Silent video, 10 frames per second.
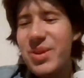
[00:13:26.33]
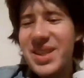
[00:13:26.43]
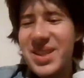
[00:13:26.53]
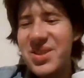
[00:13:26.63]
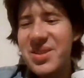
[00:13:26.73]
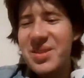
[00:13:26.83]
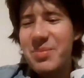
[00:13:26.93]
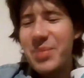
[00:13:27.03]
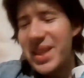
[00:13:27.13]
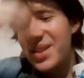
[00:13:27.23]
a
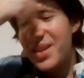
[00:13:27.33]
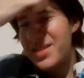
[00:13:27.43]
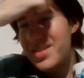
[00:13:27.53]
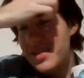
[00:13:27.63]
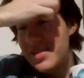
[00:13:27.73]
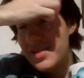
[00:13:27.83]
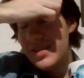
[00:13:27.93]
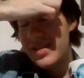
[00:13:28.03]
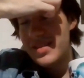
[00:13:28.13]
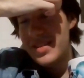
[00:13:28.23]
religion based on
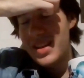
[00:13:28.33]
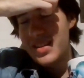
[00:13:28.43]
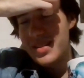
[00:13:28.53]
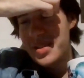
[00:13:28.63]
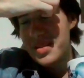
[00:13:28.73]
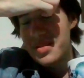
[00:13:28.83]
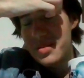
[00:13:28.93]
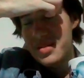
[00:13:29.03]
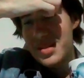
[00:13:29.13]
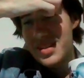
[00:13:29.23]
the
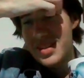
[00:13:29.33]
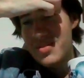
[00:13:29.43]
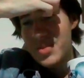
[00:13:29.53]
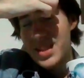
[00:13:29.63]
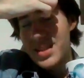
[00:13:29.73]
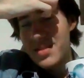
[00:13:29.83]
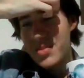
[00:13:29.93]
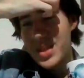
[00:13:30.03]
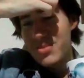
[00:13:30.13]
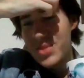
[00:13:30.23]
dude,
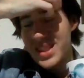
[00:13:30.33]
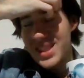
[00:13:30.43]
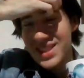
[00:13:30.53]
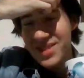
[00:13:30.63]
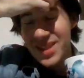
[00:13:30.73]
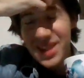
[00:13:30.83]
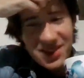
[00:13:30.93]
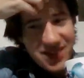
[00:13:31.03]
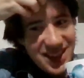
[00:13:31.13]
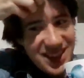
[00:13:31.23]
what's his
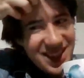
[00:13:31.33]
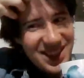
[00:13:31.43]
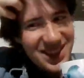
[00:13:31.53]
philosophy?